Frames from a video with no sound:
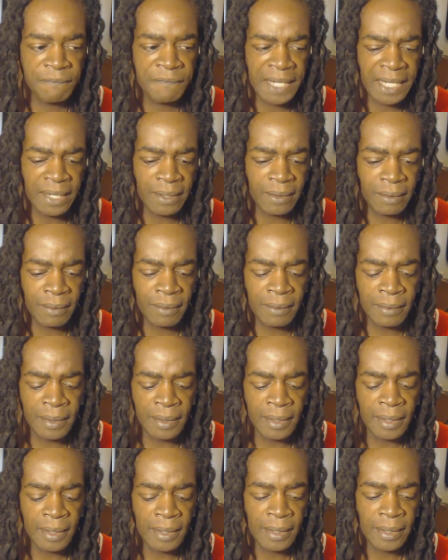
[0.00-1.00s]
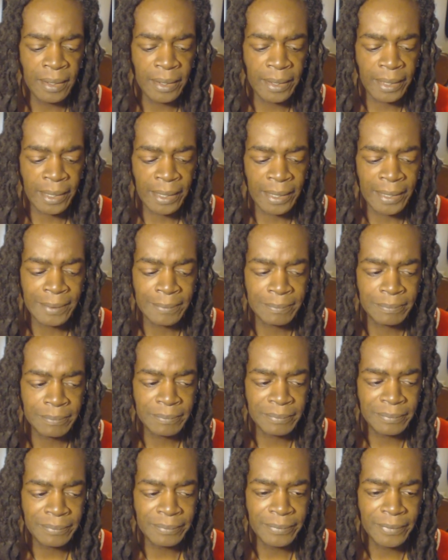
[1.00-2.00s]
Fear
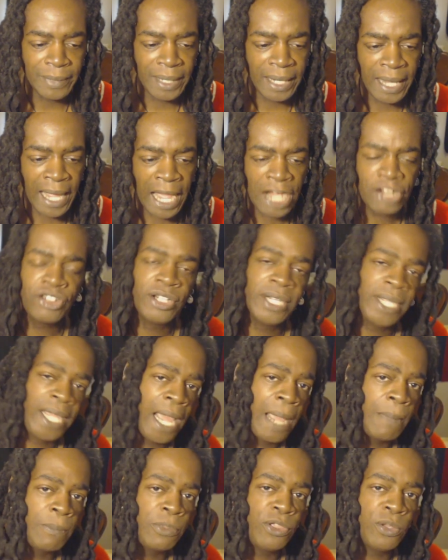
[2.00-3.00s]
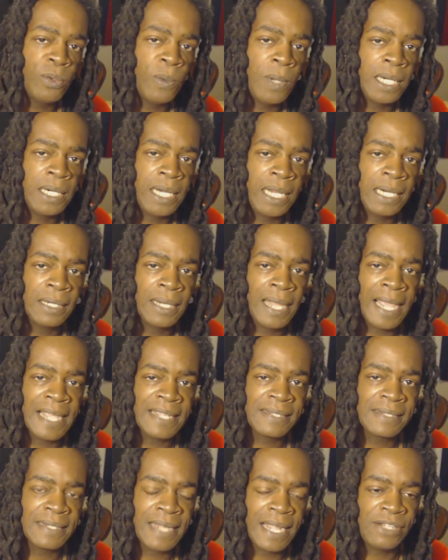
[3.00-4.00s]
um, actually came through in
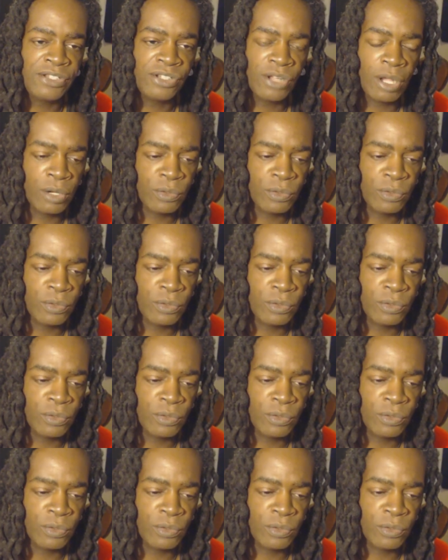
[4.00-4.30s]
last night's